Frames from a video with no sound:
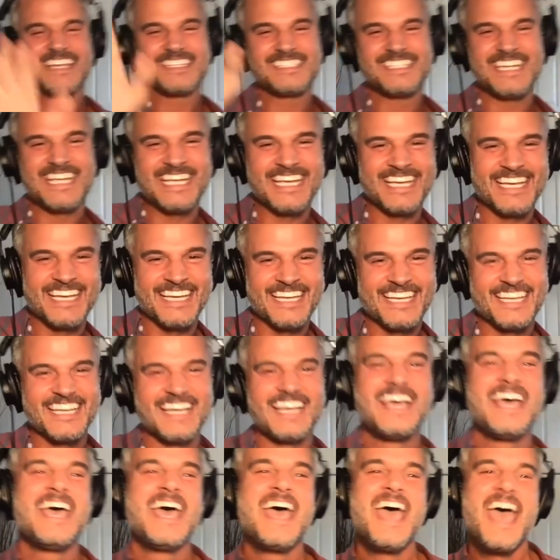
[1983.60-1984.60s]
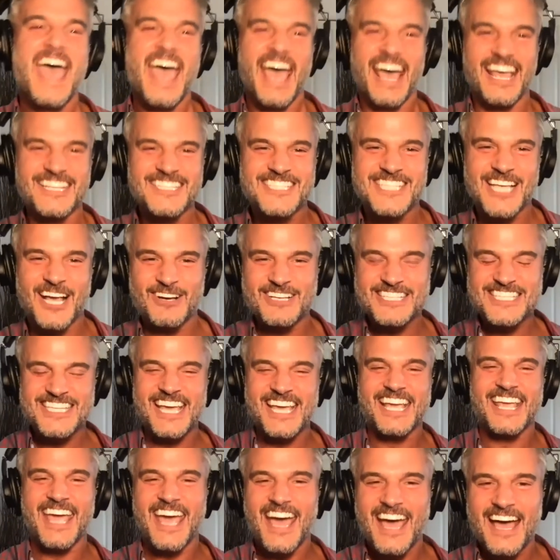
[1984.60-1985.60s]
Ding. and so it's like
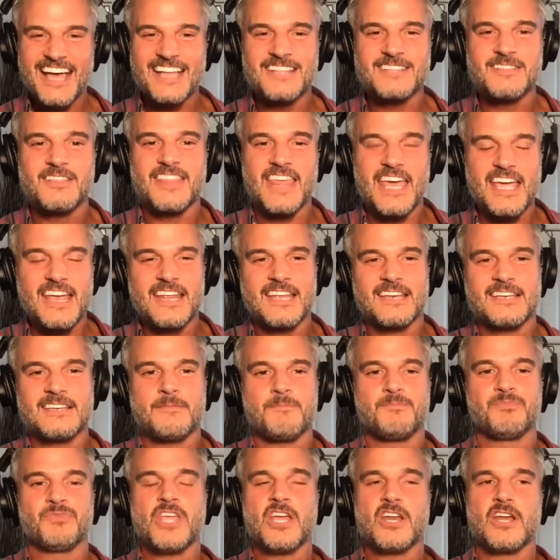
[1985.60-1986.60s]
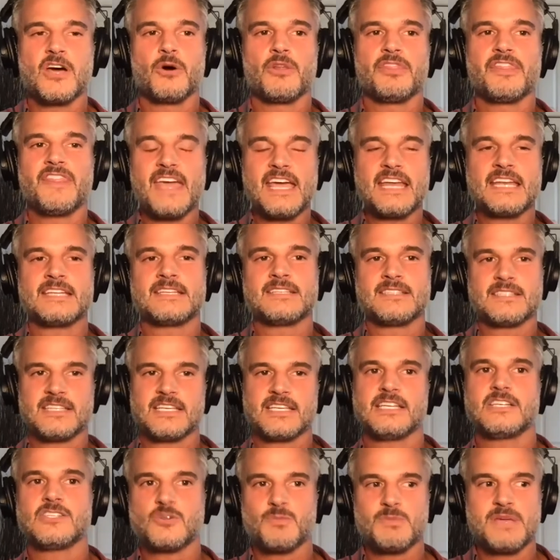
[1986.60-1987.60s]
yeah and they didn't you know they didn't
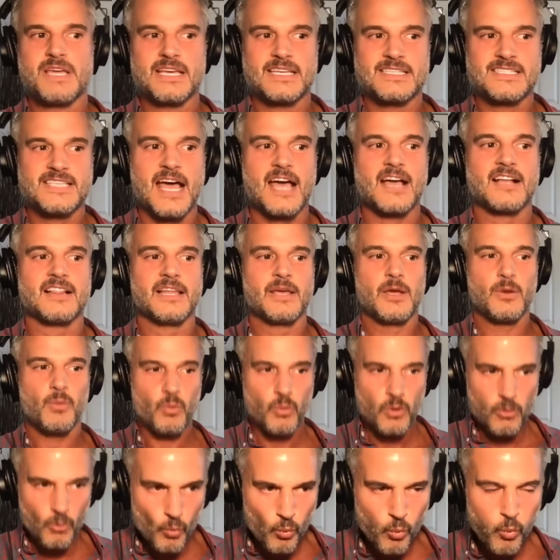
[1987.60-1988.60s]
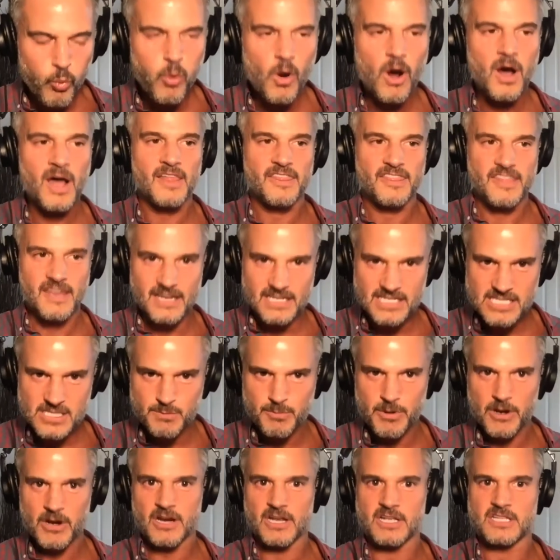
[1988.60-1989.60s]
teach me exactly what the
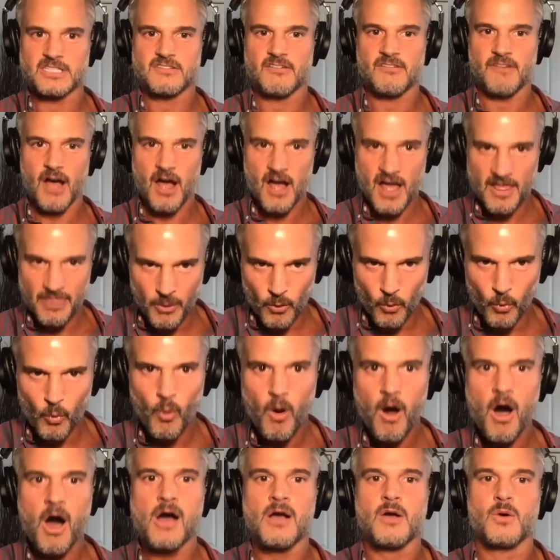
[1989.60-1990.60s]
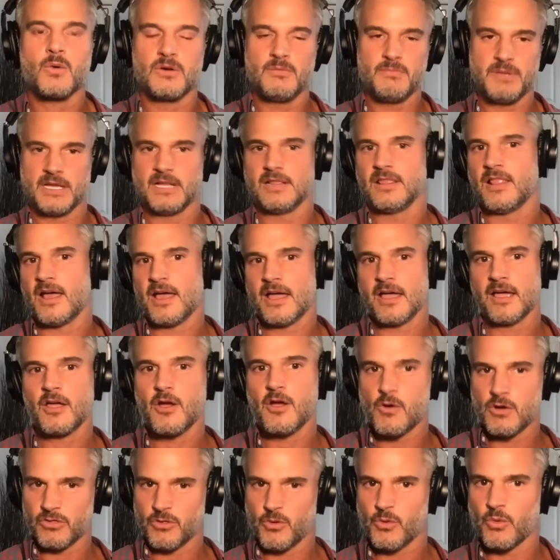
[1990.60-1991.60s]
experience of, and the walk would be like
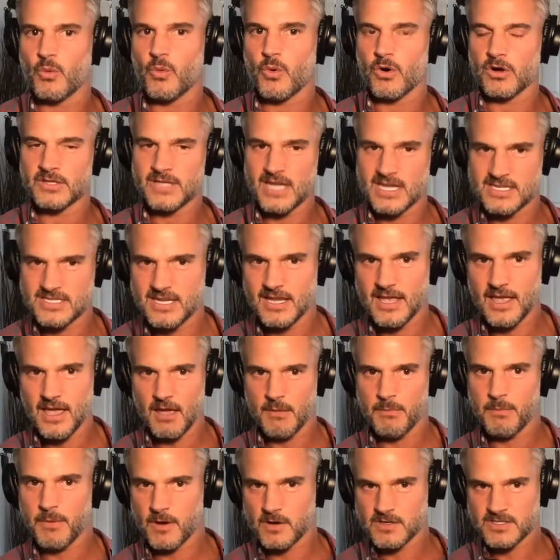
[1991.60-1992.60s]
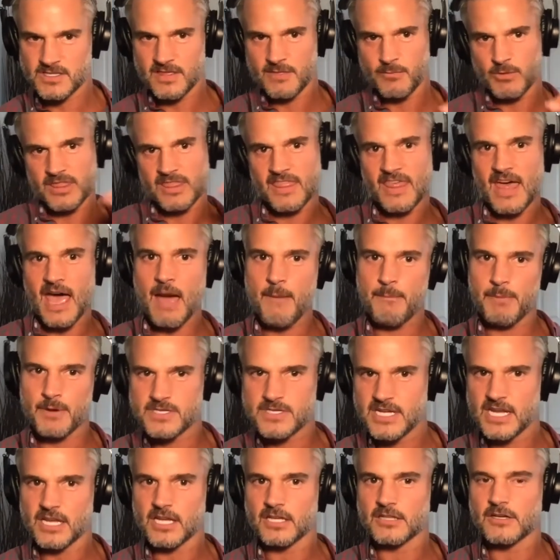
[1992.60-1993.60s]
going through the world as a gay person with that mm-hmm.
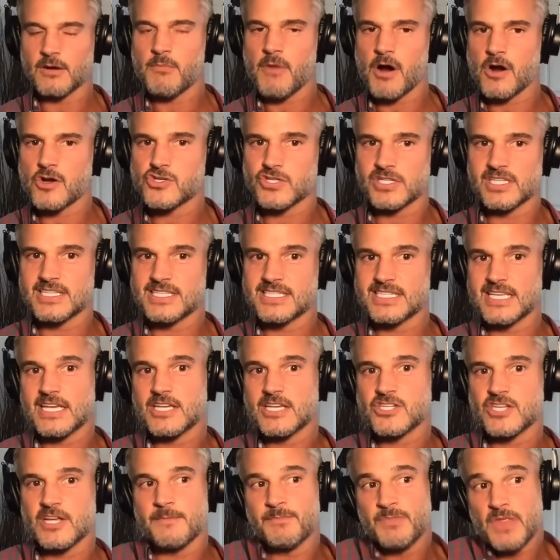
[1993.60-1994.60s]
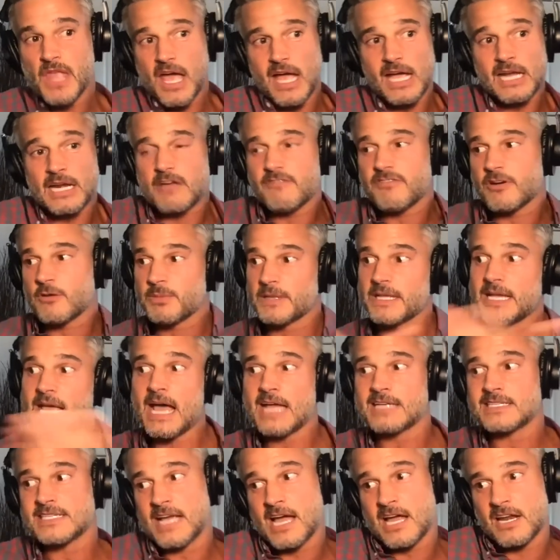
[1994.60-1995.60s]
particular marginalization i inevitably had
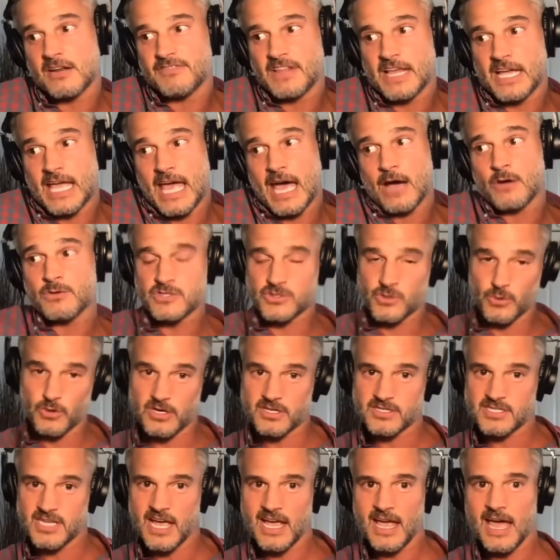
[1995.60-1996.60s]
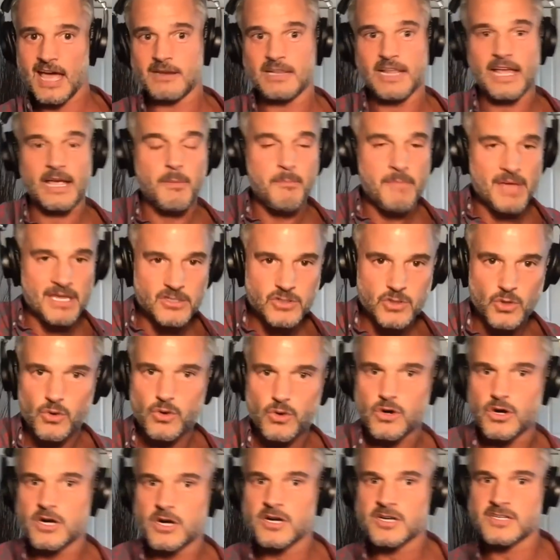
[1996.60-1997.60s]
to kind of like outsource i had like
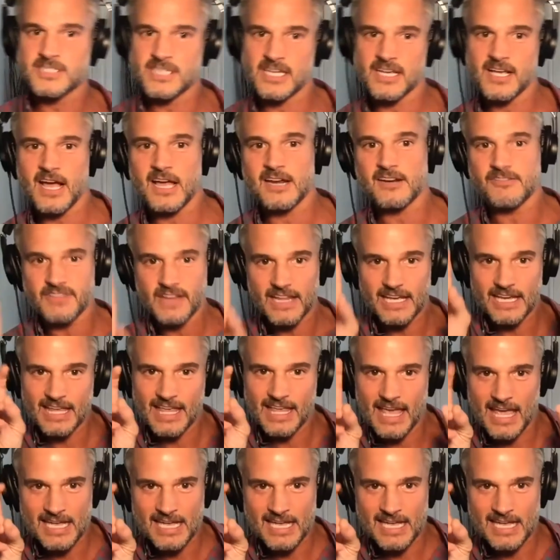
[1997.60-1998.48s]
mentors and kind of like gay